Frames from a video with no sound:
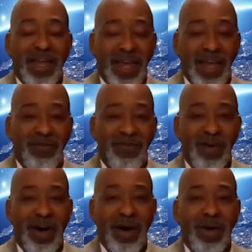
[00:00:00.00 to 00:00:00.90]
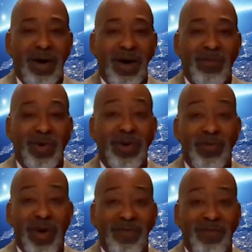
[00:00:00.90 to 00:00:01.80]
in from. We
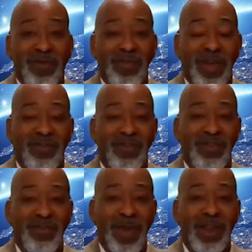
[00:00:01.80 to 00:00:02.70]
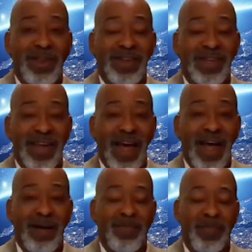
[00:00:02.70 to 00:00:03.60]
are grateful that you're spending this
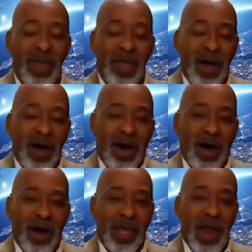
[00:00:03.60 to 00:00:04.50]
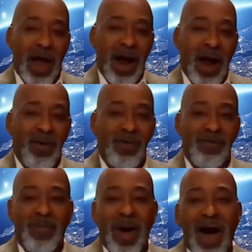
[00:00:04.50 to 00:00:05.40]
time in our
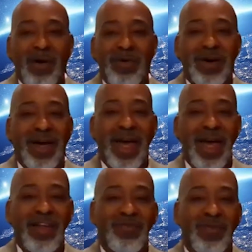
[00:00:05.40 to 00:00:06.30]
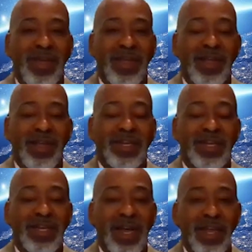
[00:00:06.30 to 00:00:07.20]
hour of power as we
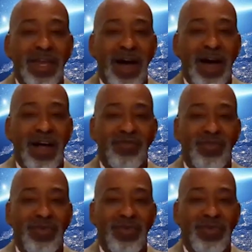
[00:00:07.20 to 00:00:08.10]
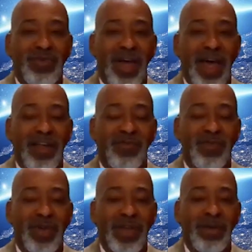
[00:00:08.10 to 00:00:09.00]
study God's word,
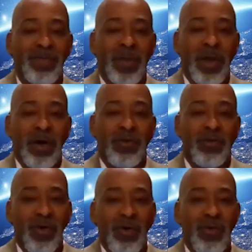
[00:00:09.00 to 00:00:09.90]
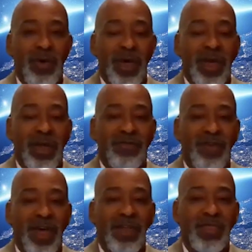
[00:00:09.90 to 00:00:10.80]
as we grow in
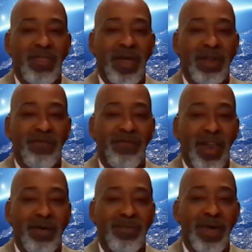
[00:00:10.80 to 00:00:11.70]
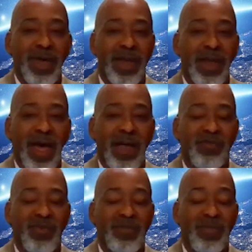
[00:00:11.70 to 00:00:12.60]
faith and development,
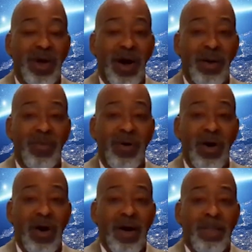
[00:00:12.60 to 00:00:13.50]
as we become